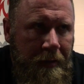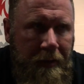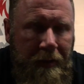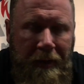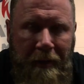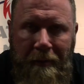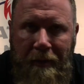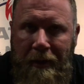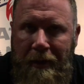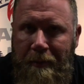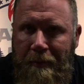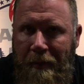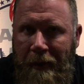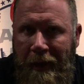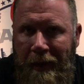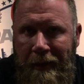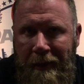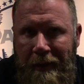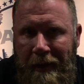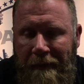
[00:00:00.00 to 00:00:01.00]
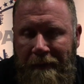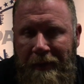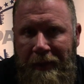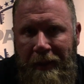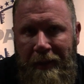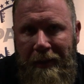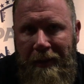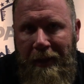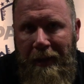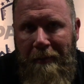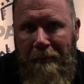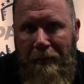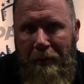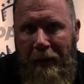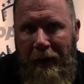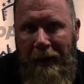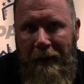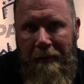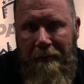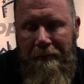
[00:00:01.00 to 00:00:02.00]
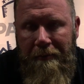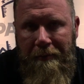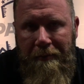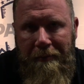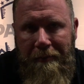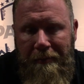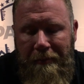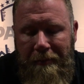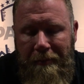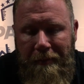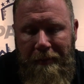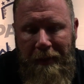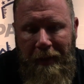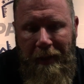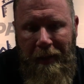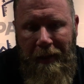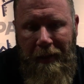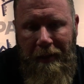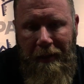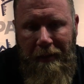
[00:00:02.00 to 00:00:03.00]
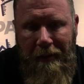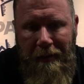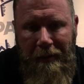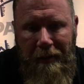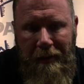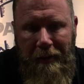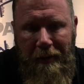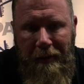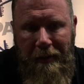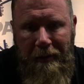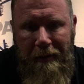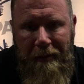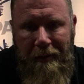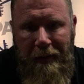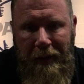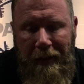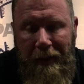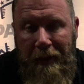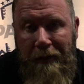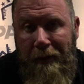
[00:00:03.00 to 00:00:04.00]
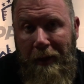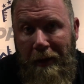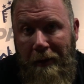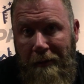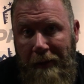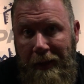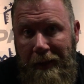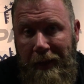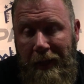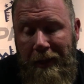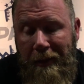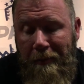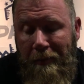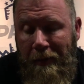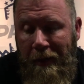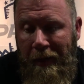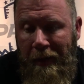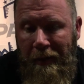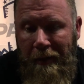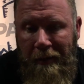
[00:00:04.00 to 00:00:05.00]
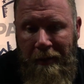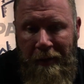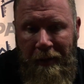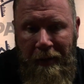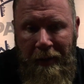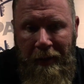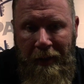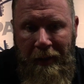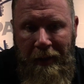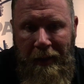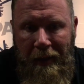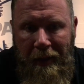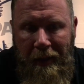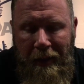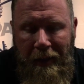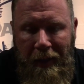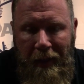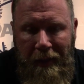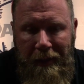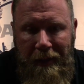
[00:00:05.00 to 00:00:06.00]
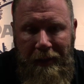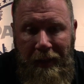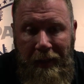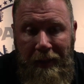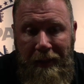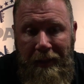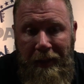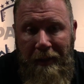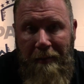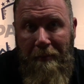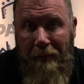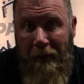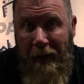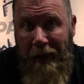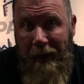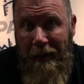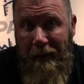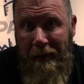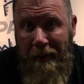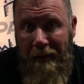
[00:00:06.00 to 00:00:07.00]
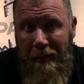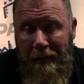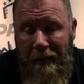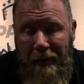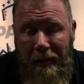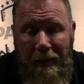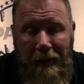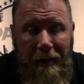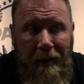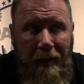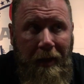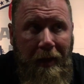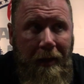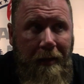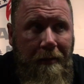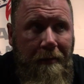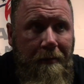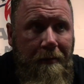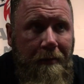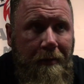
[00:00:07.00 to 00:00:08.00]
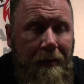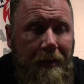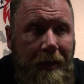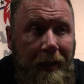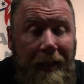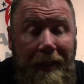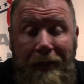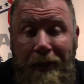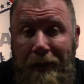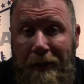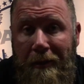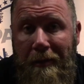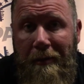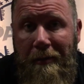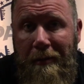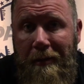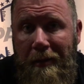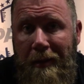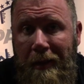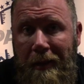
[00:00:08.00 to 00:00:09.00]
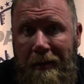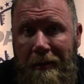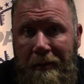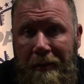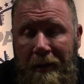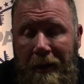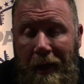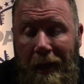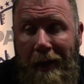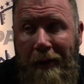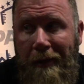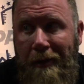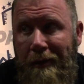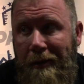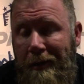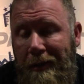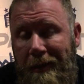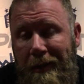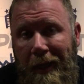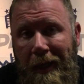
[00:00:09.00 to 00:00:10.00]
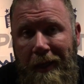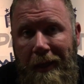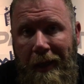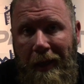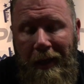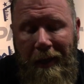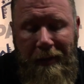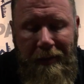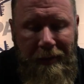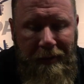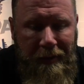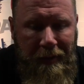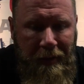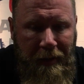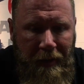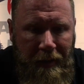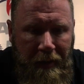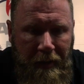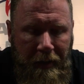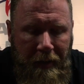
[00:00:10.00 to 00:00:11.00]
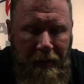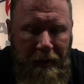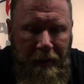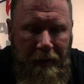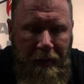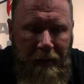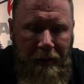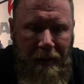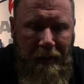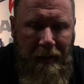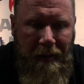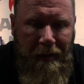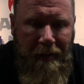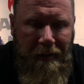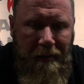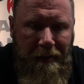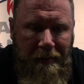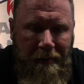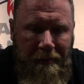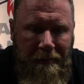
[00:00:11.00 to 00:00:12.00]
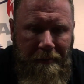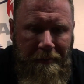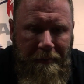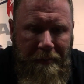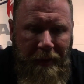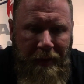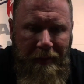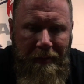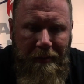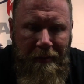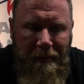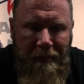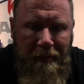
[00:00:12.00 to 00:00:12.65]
Some of the springs have a tendency to break, uh, like the trigger reset spring has a tendency to break a lot easier than other said guns, uh, but